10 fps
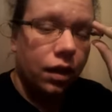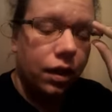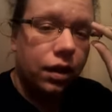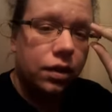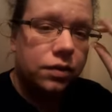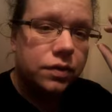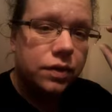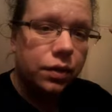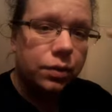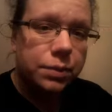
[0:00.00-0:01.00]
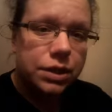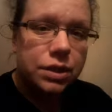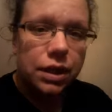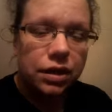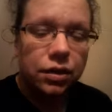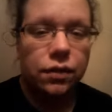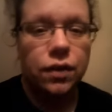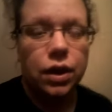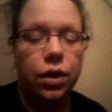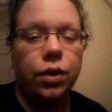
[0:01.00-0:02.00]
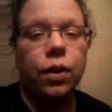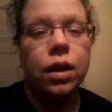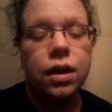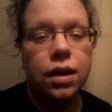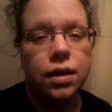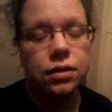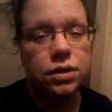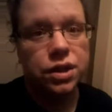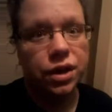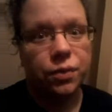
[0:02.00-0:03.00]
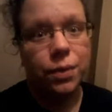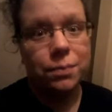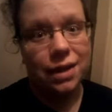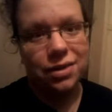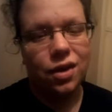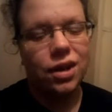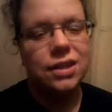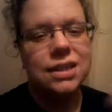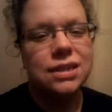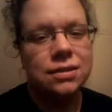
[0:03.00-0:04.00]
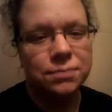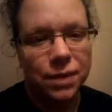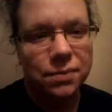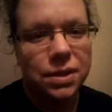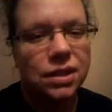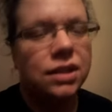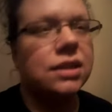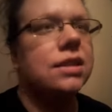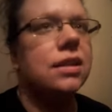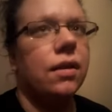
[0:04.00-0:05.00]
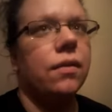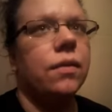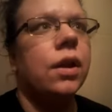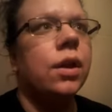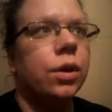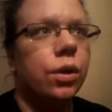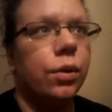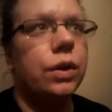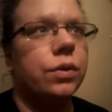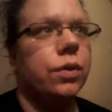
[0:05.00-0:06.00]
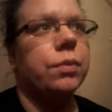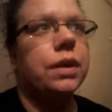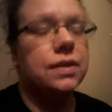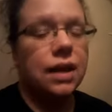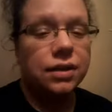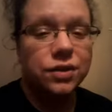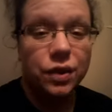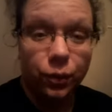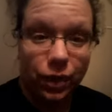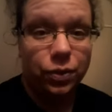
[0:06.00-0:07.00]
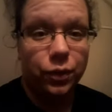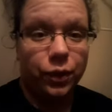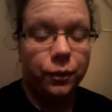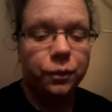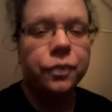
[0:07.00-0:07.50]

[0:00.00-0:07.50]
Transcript: And so let me just get in the video and share what my thoughts and my opinions of going through it because I actually went through it.